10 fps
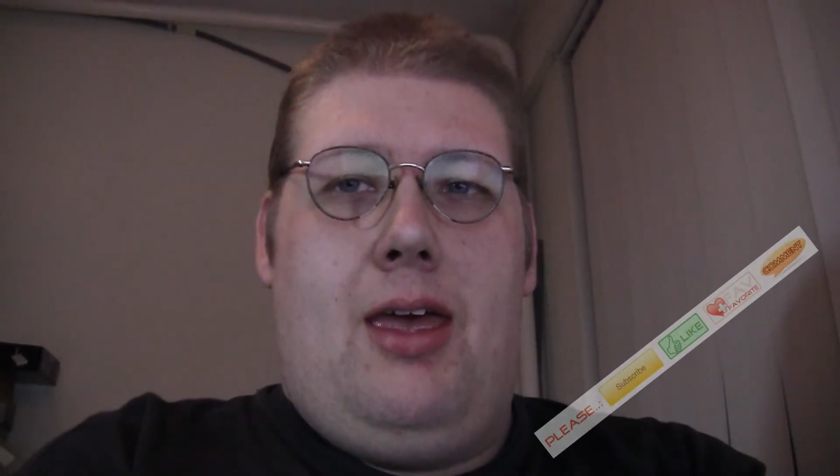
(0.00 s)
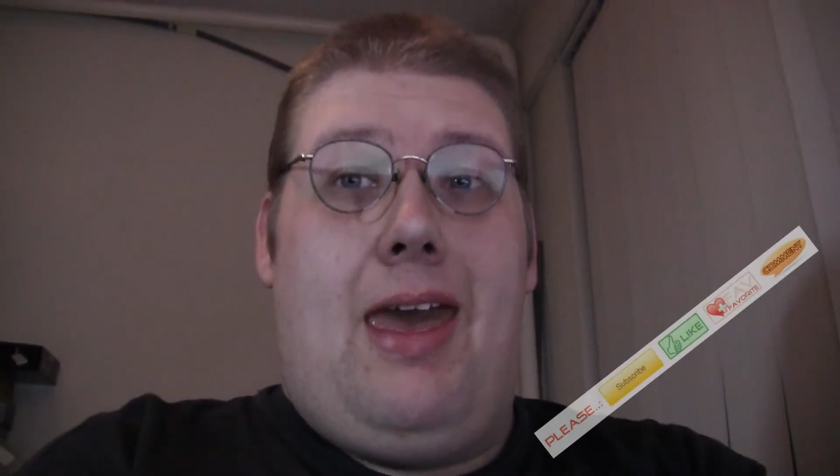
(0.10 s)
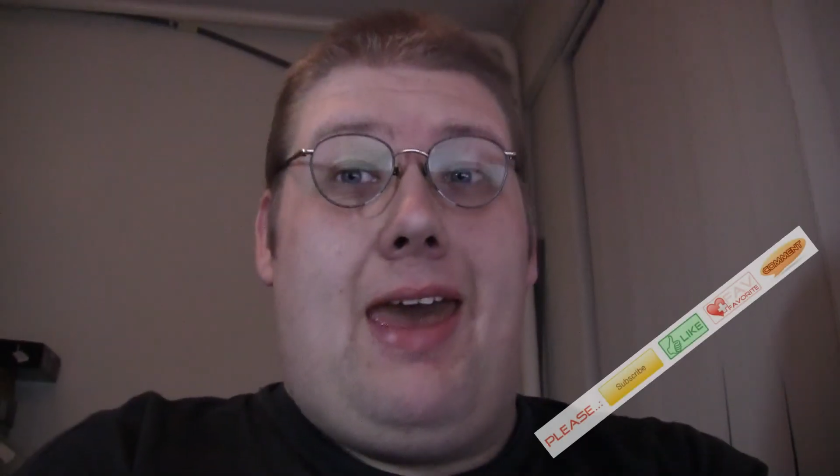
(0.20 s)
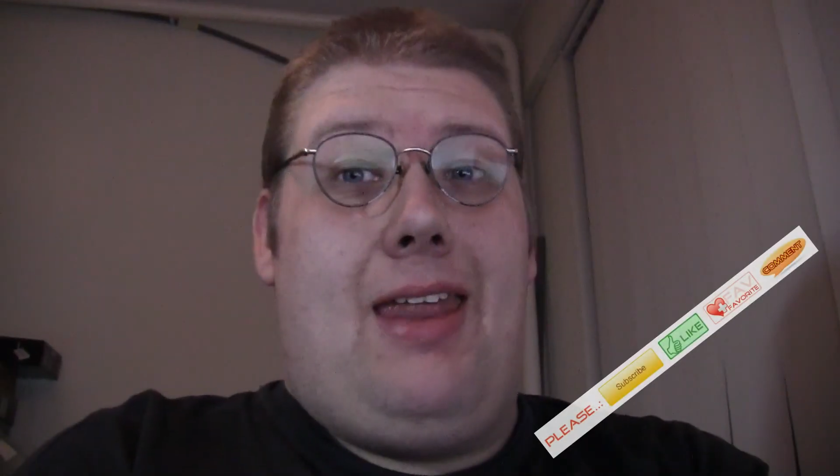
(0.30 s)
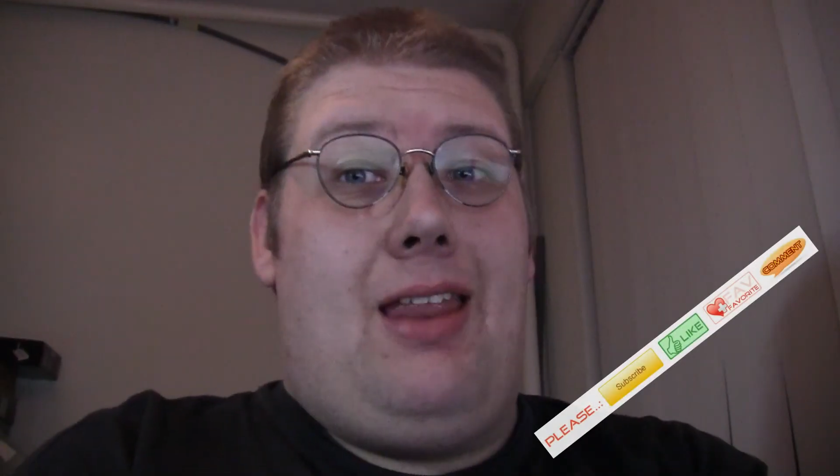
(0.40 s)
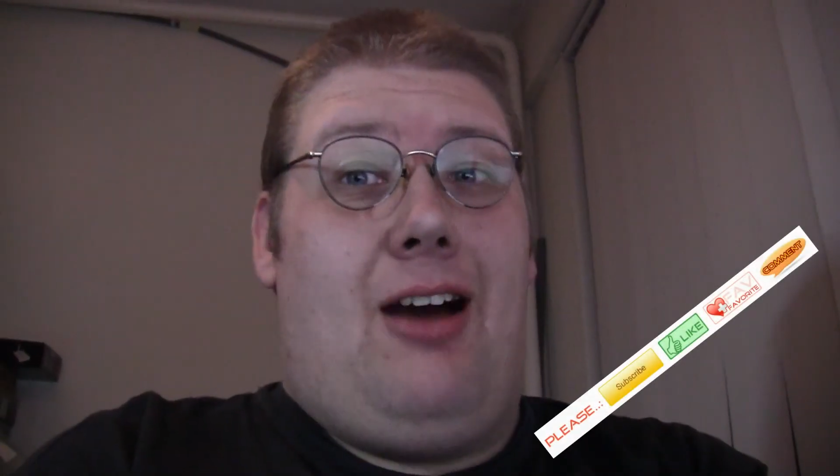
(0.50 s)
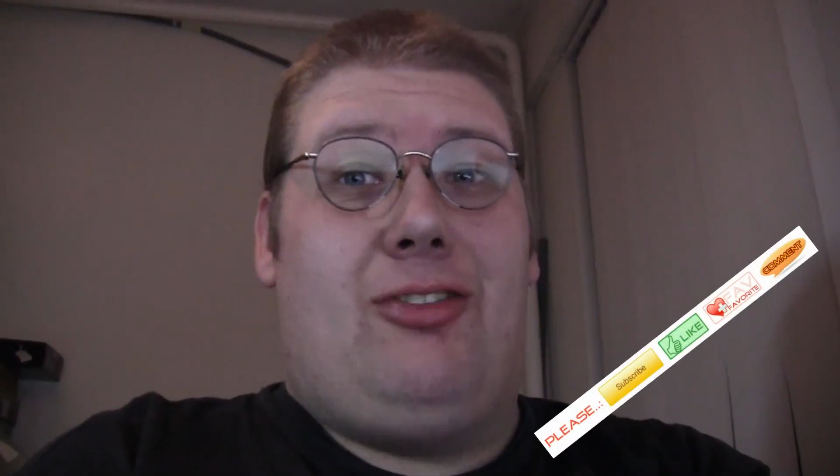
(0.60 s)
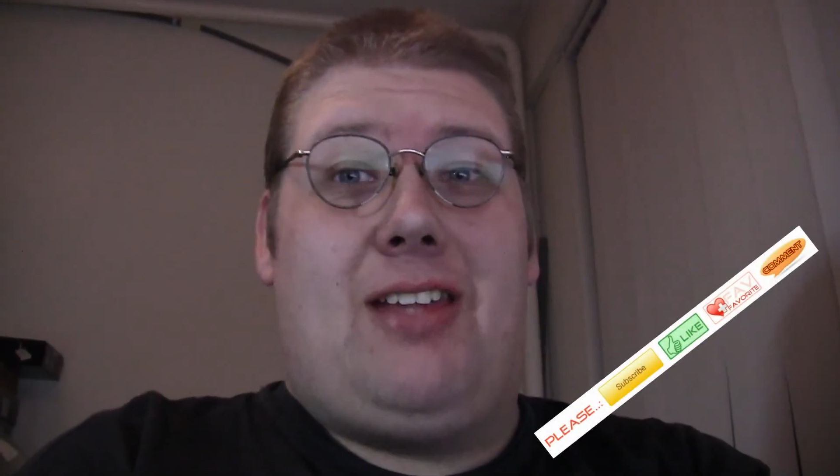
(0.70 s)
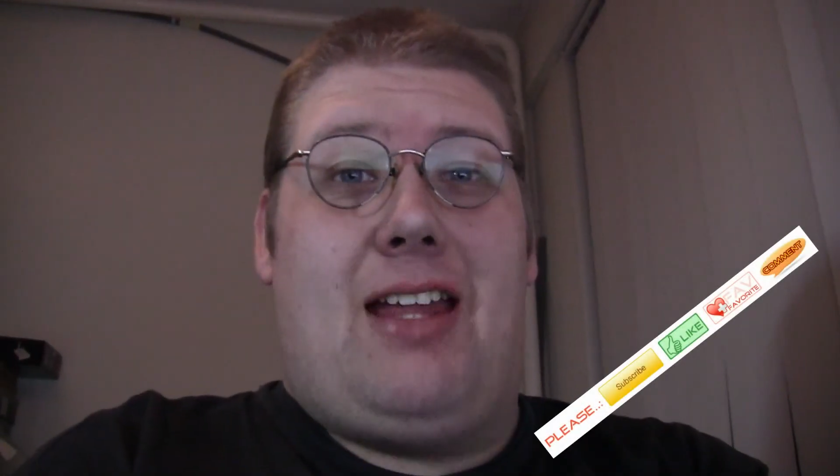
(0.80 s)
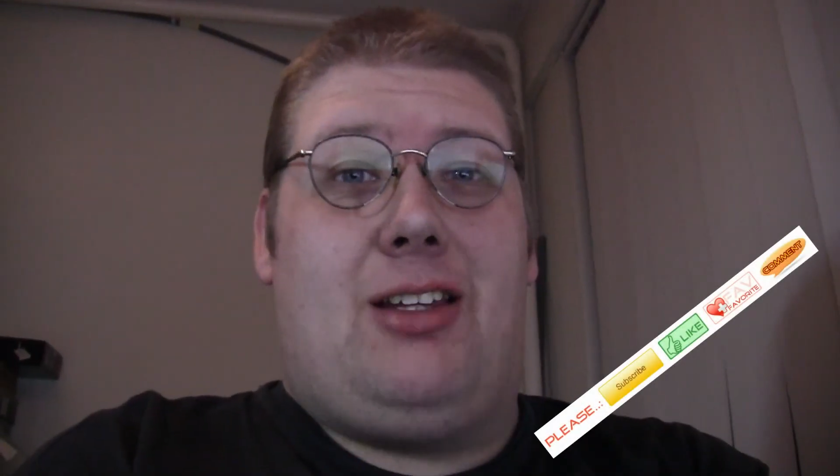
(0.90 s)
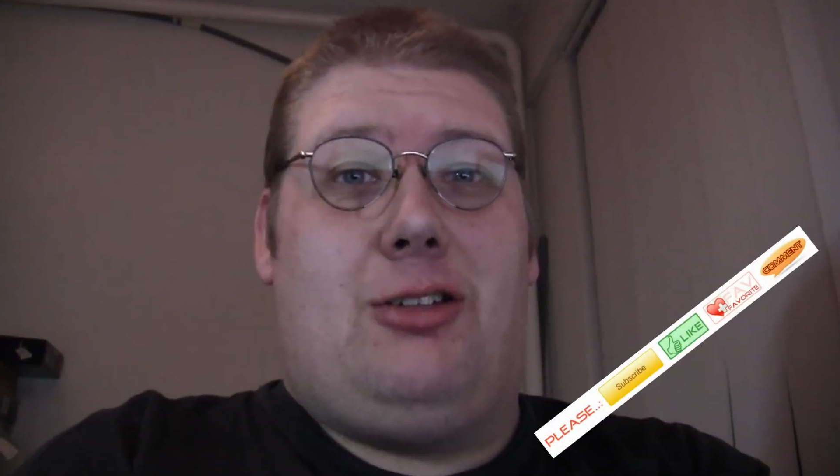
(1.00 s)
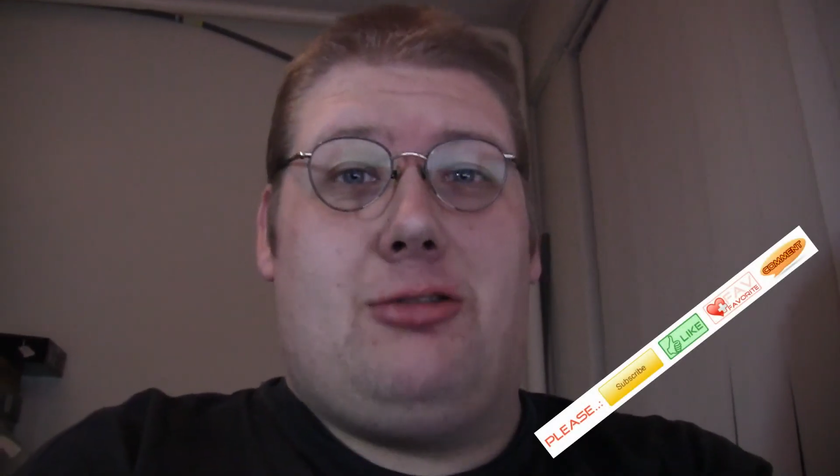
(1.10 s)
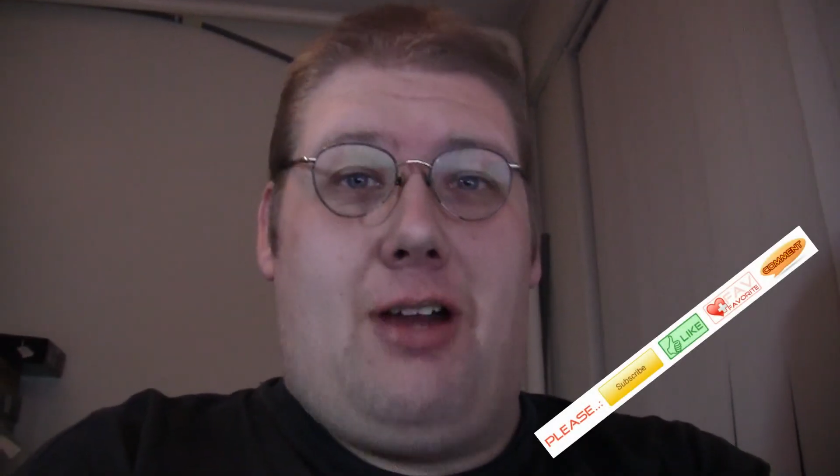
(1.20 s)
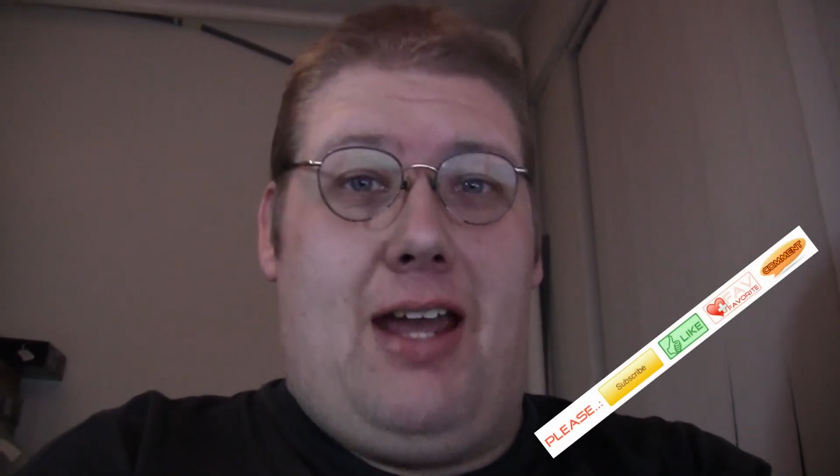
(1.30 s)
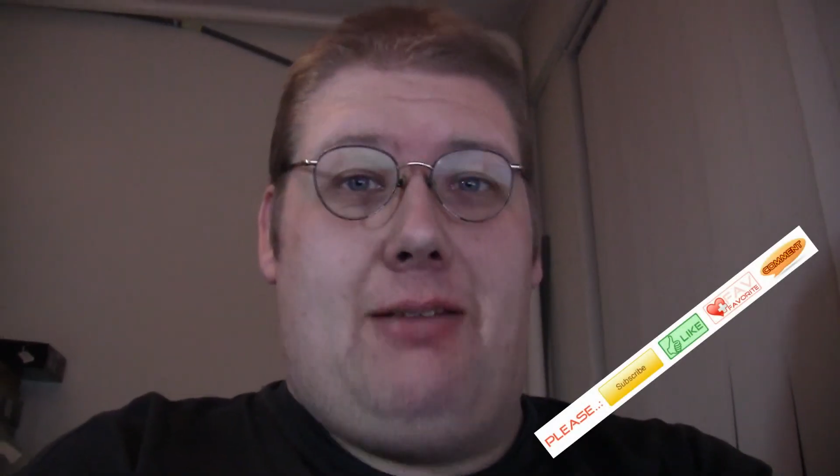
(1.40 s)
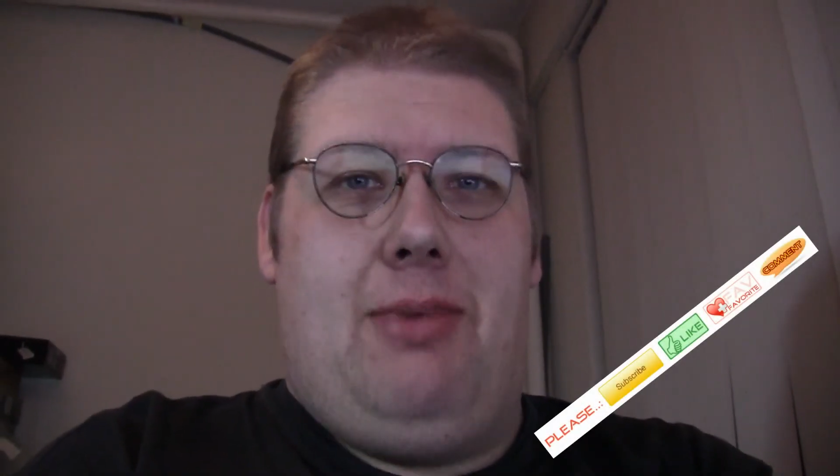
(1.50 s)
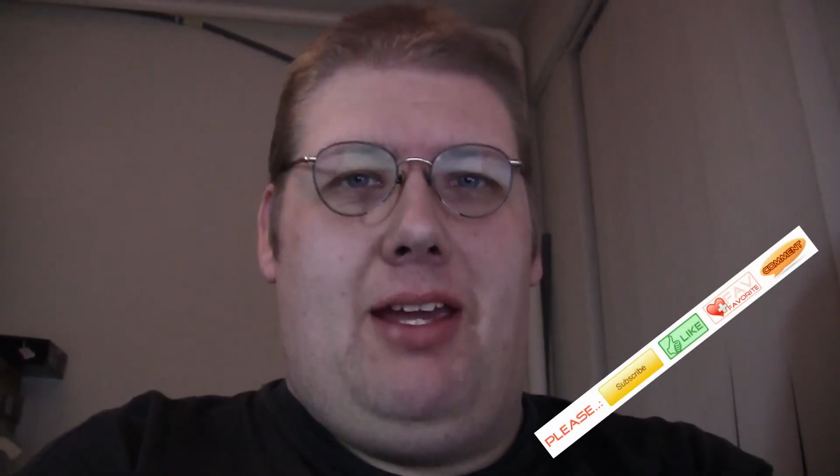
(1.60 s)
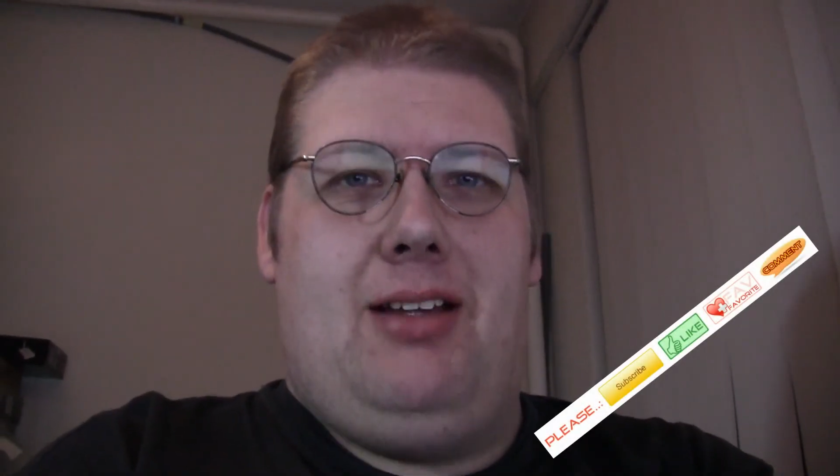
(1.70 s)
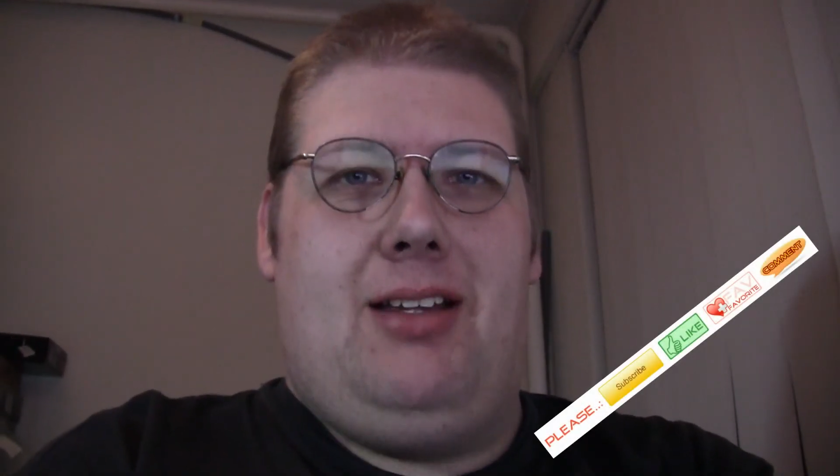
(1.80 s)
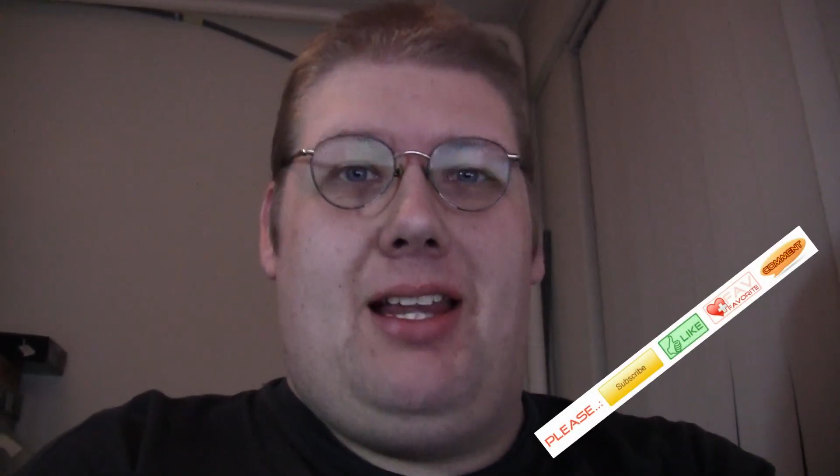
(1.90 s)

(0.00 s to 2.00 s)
And after that great meal,